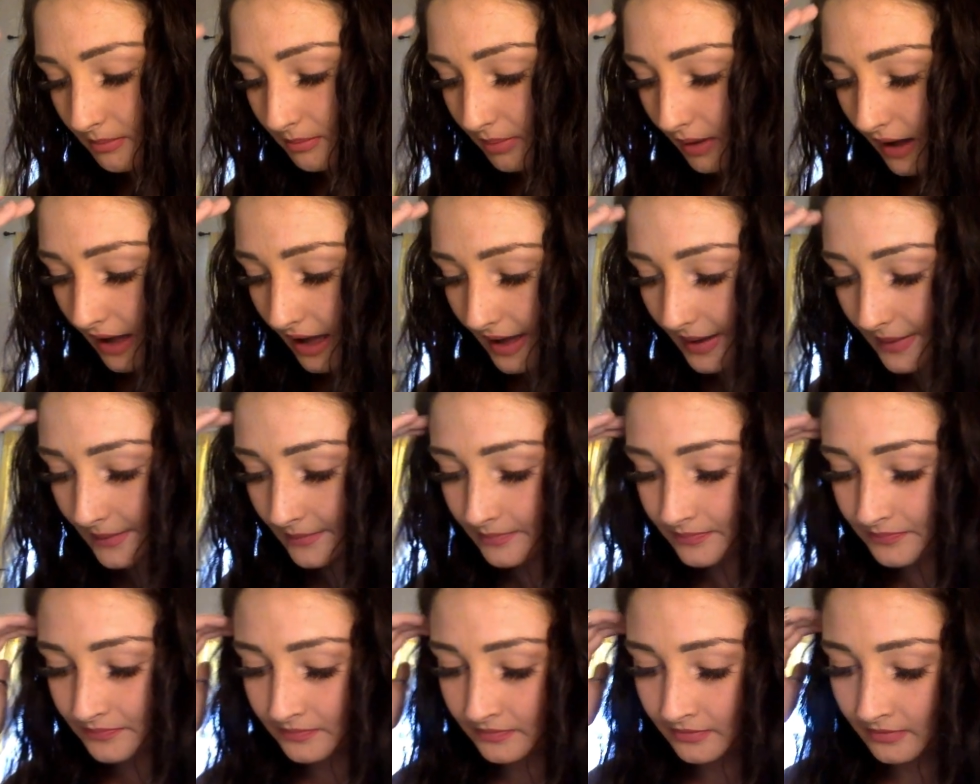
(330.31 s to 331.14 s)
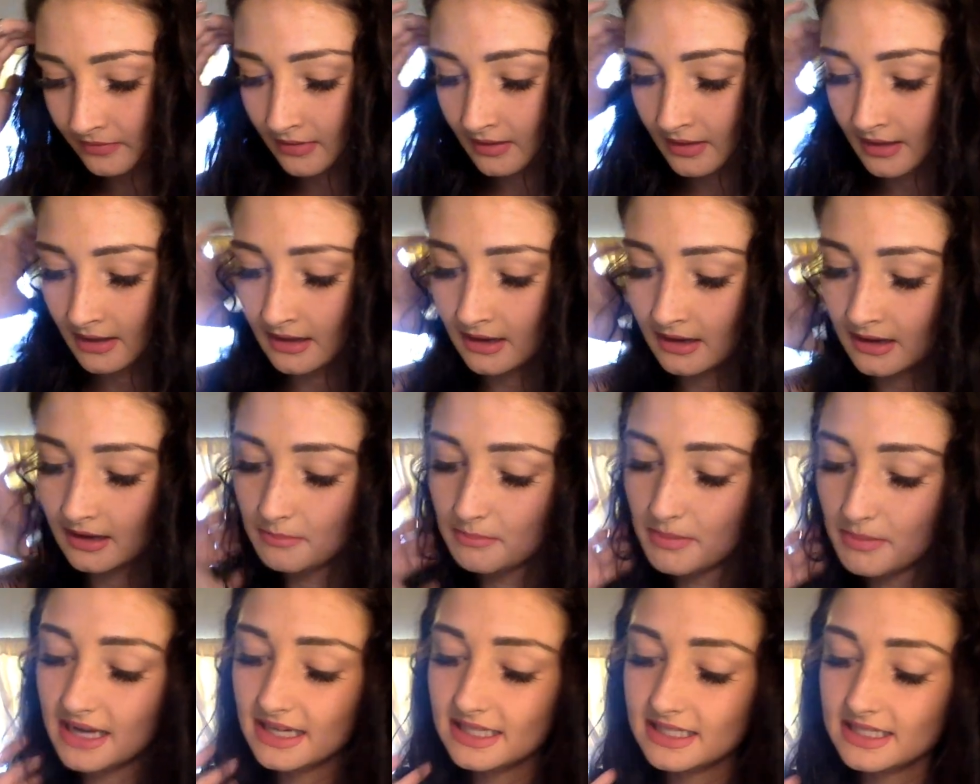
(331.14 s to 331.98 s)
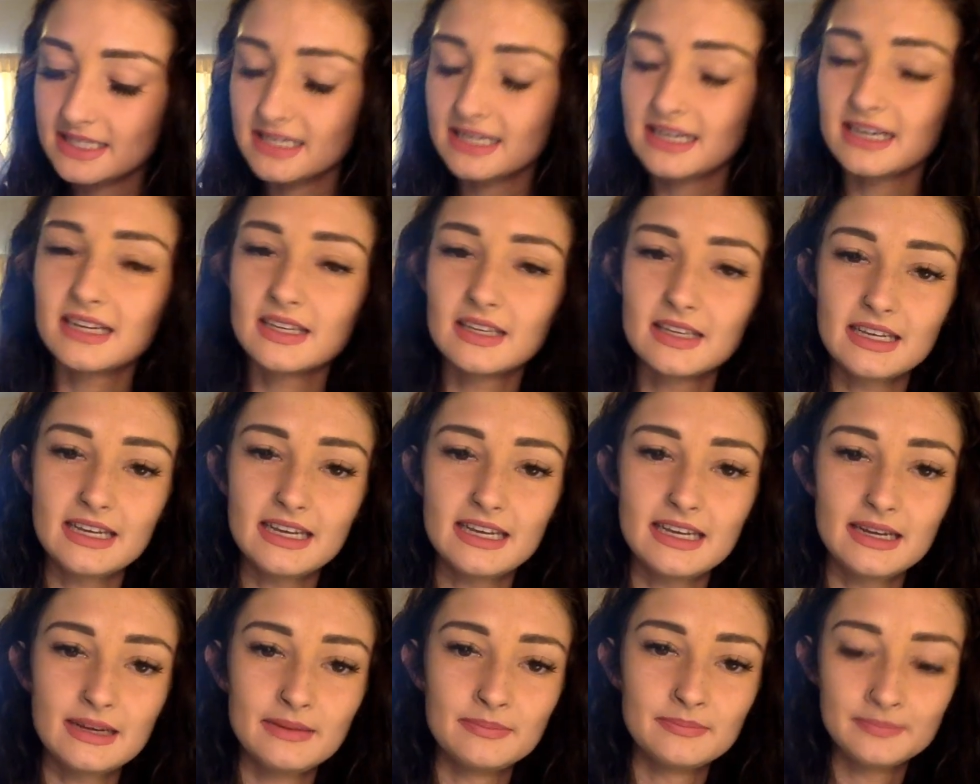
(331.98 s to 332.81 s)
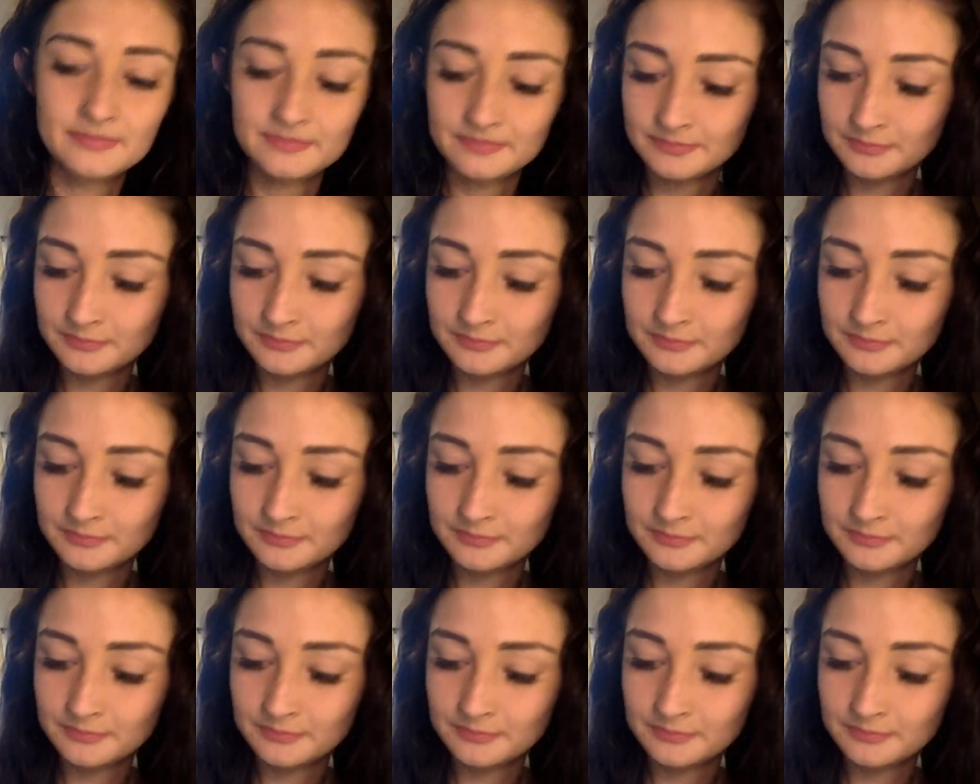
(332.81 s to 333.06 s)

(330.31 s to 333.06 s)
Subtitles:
But basically,